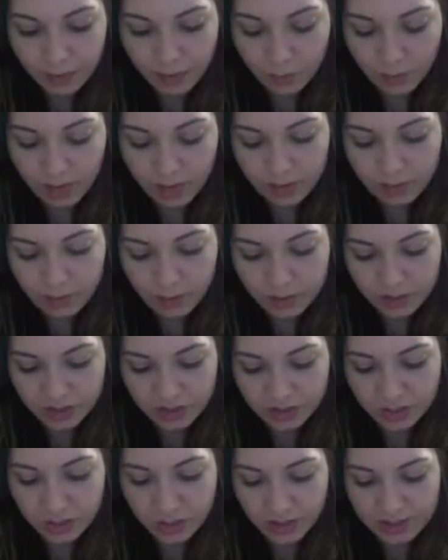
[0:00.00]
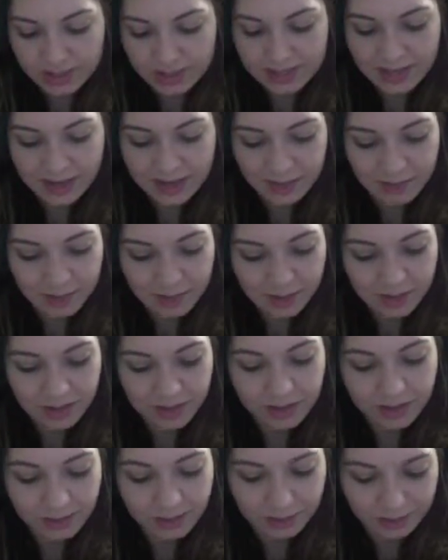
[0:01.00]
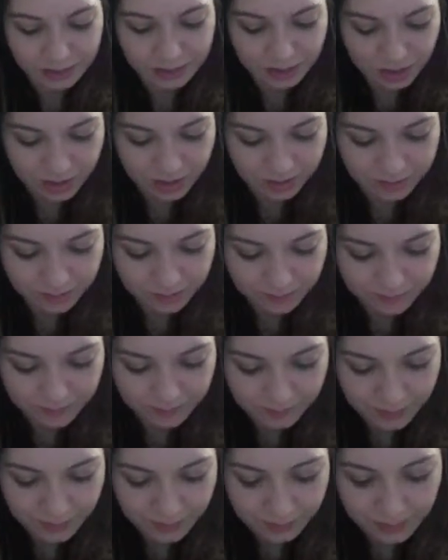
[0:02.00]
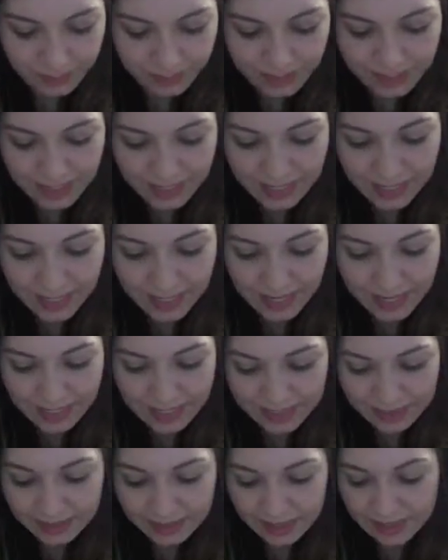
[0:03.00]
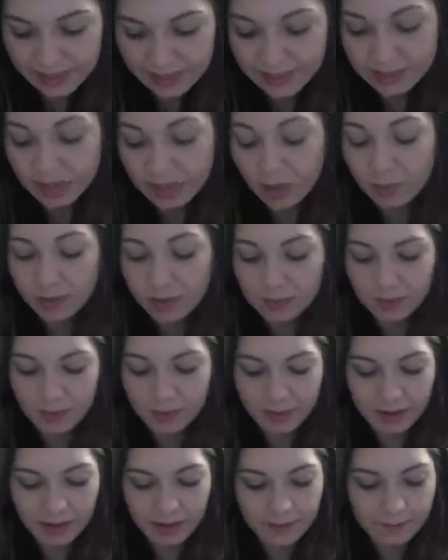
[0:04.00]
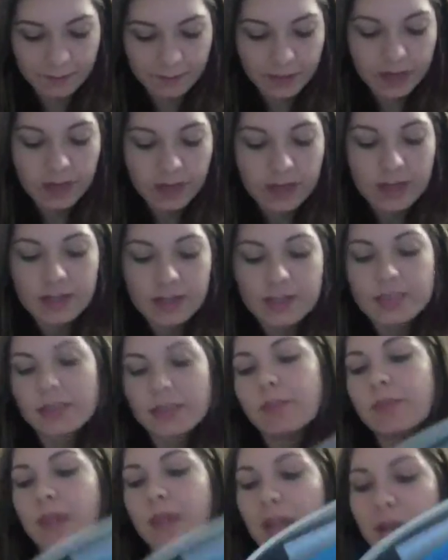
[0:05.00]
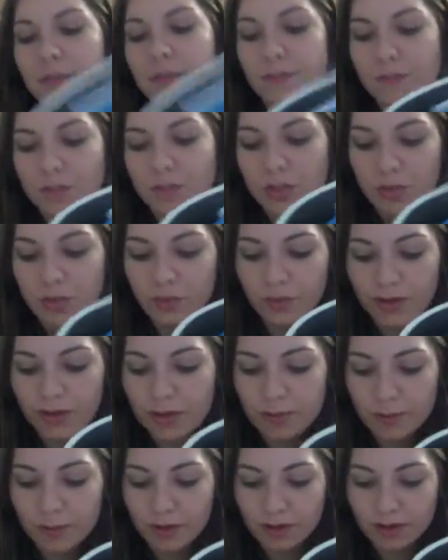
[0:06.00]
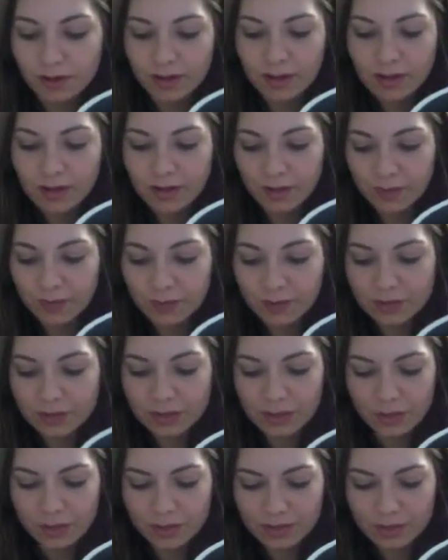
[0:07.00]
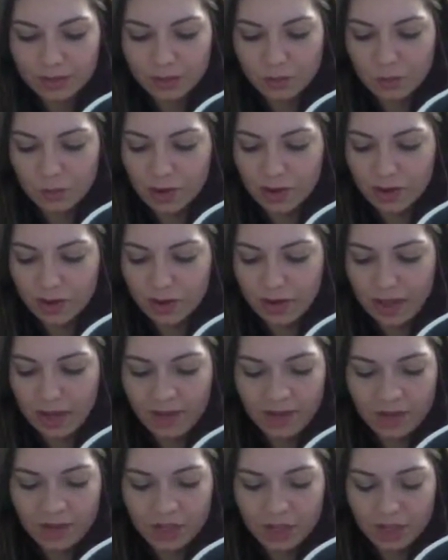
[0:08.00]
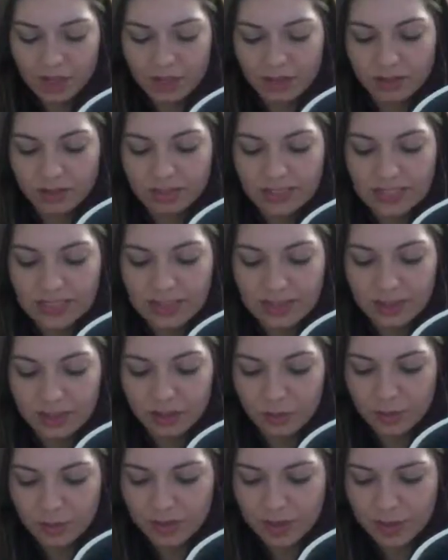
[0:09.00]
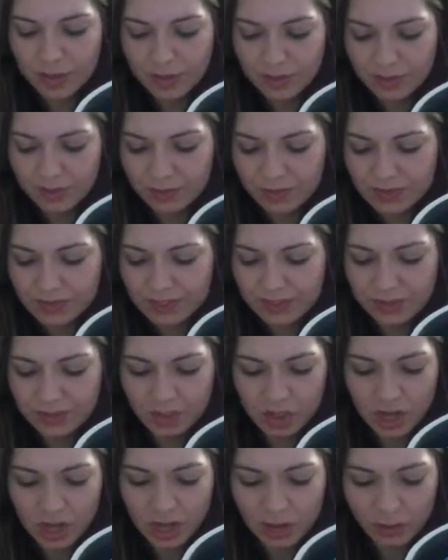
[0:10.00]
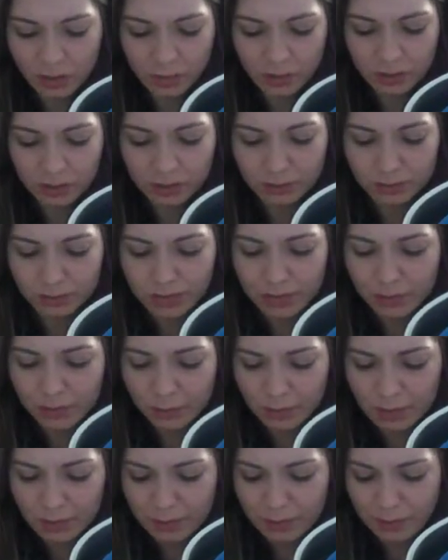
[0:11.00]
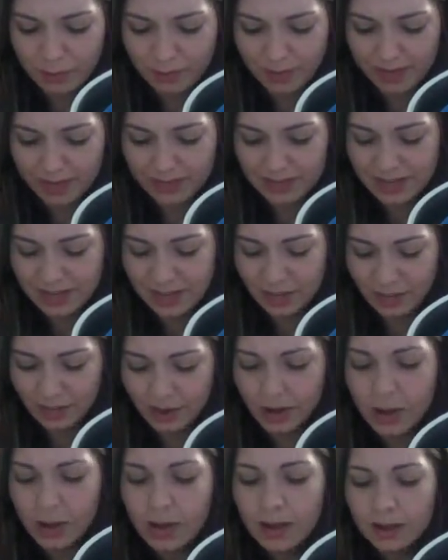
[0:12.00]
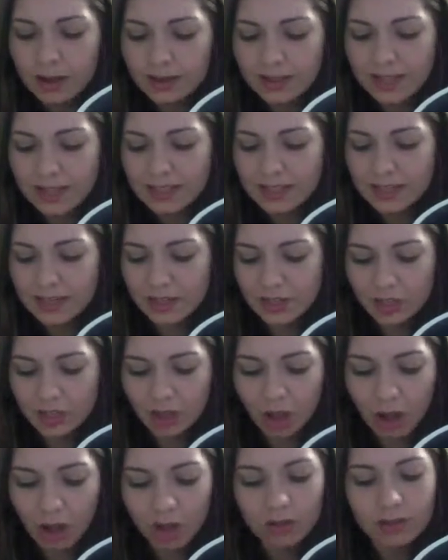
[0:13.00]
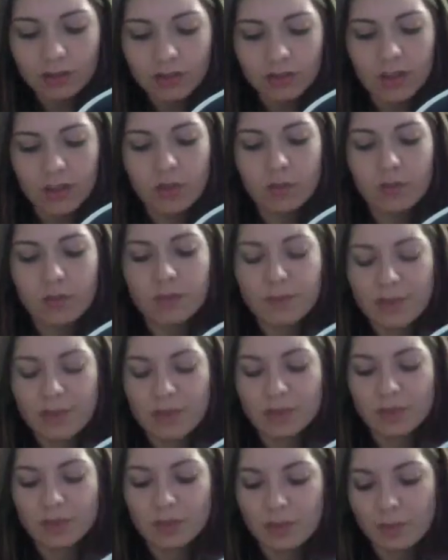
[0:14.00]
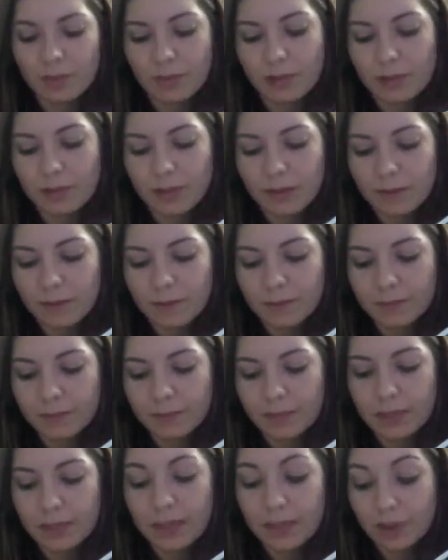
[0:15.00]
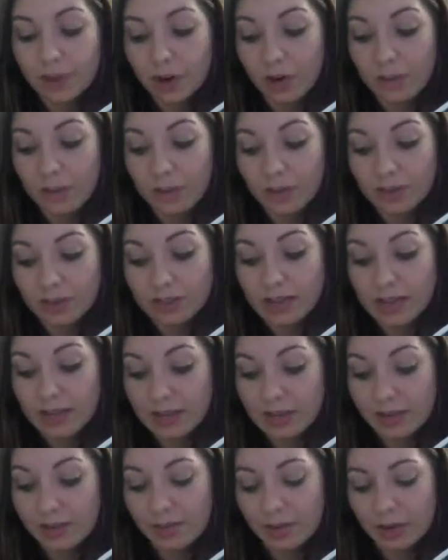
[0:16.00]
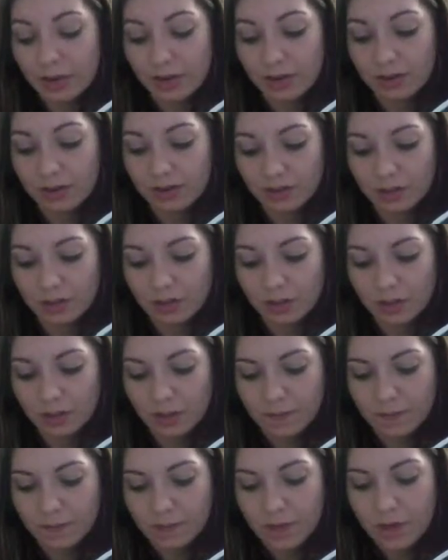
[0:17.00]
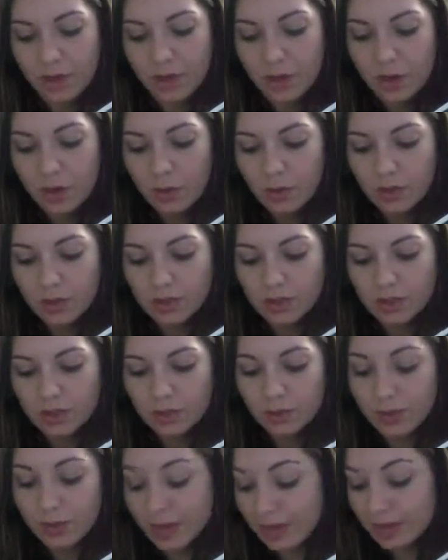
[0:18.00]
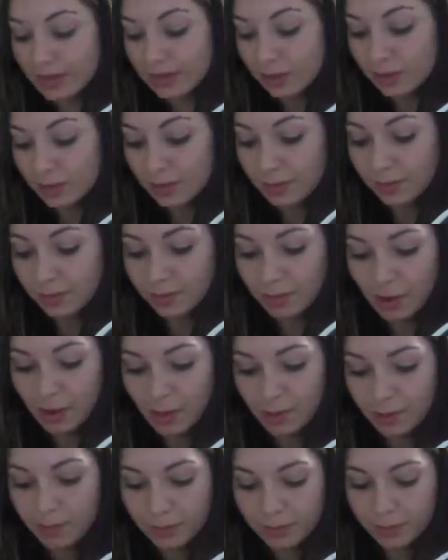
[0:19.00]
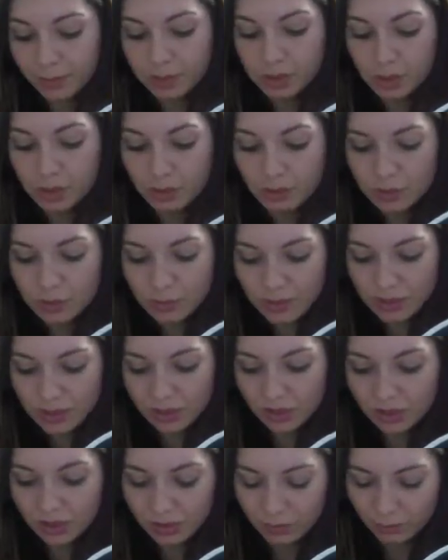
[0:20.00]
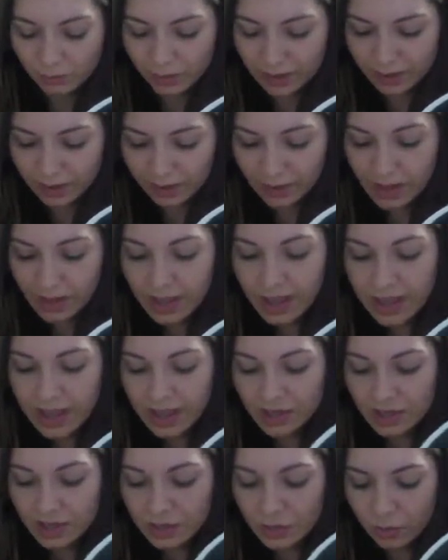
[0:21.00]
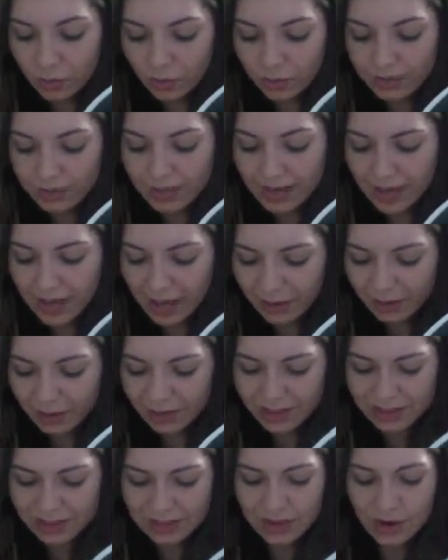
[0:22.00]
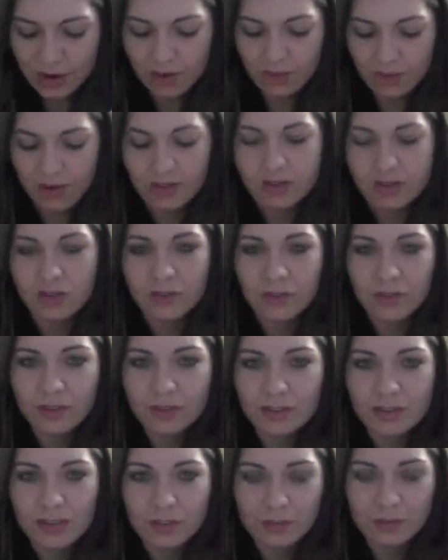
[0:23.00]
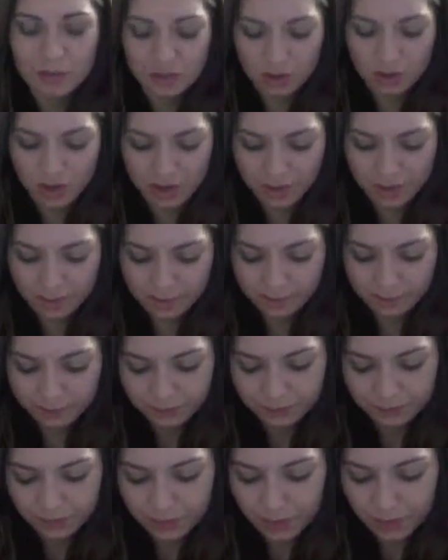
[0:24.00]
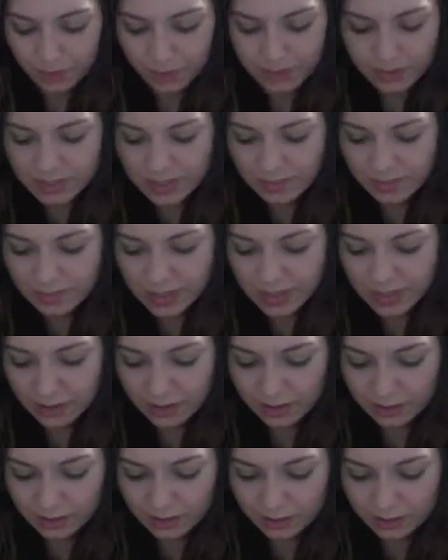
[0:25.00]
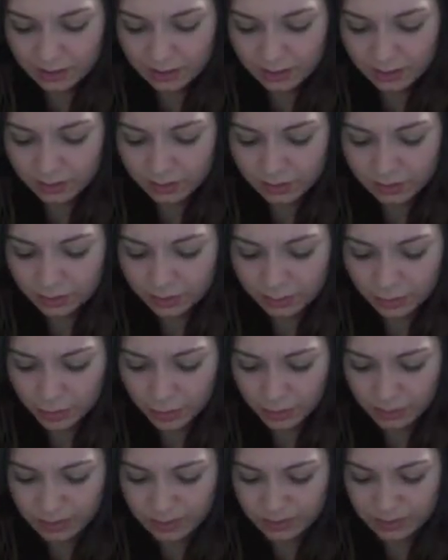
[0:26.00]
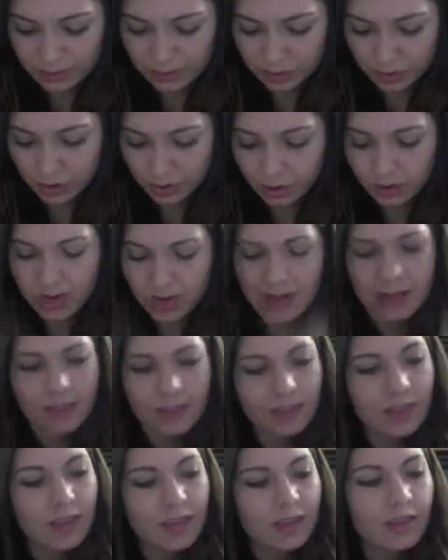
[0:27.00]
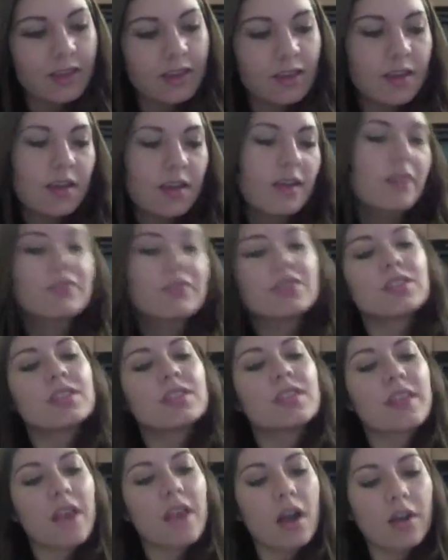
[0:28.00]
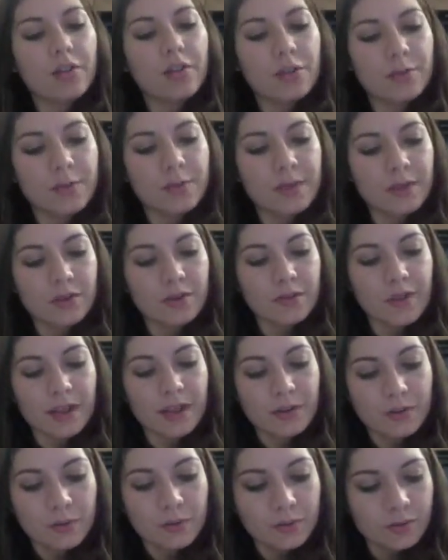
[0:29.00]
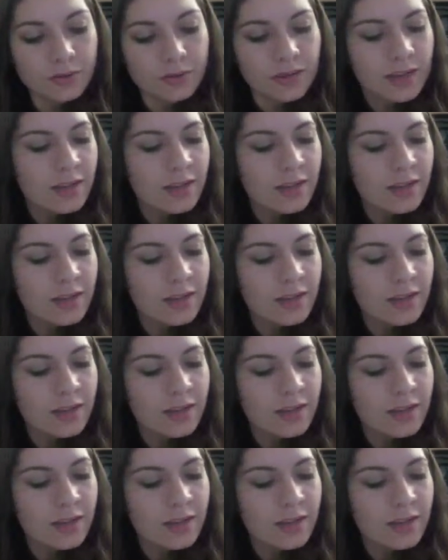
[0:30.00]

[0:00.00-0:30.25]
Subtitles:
wide margin, was An Imperial Affliction, but I didn't like to tell people about it. Sometimes you read a book, and it fills you with this weird evangelical zeal, and you become convinced that the shattered world will never be put back together unless and until all living human beings read the book. And then there are books like An Imperial Affliction, which you can't tell people about. Books so special and rare and yours that advertising your affection feels like a betrayal. It wasn't even that book was good or anything. It's just the author, Peter Van Houten,